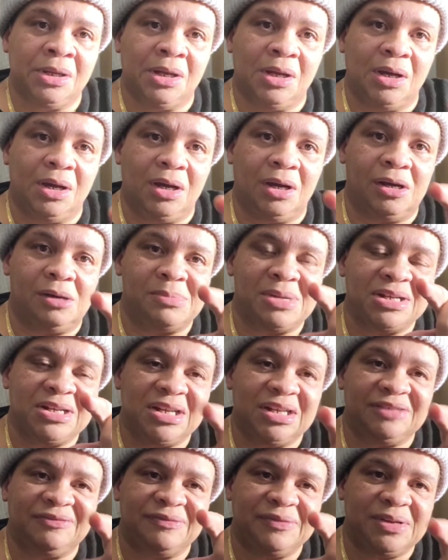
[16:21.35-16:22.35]
Uh, my next
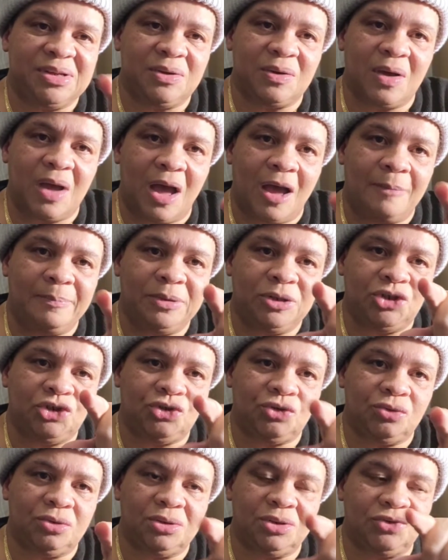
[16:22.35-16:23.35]
video, I'll be
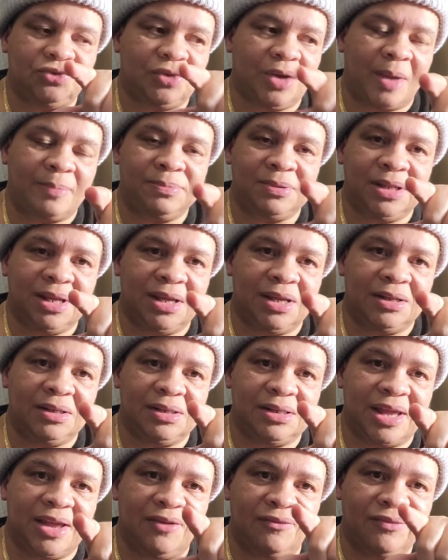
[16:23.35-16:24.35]
sure to drop that
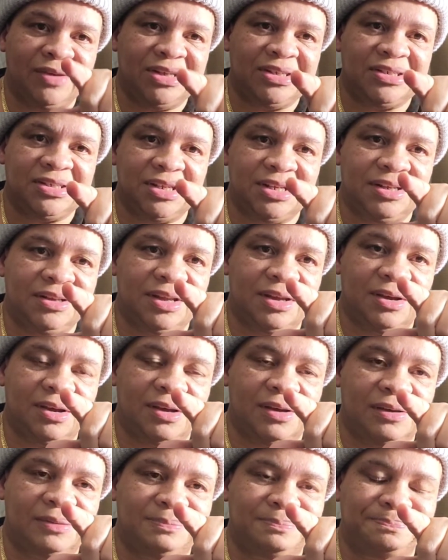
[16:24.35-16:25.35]
that recent
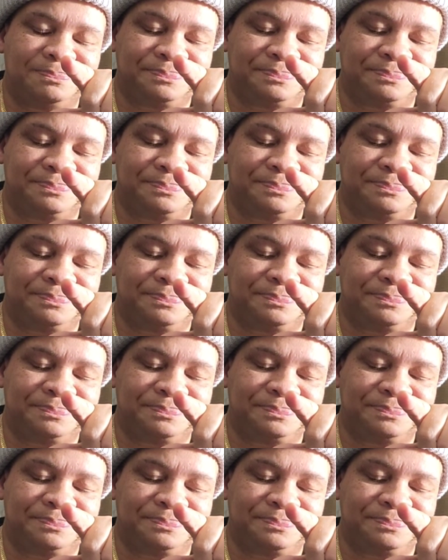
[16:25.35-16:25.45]
um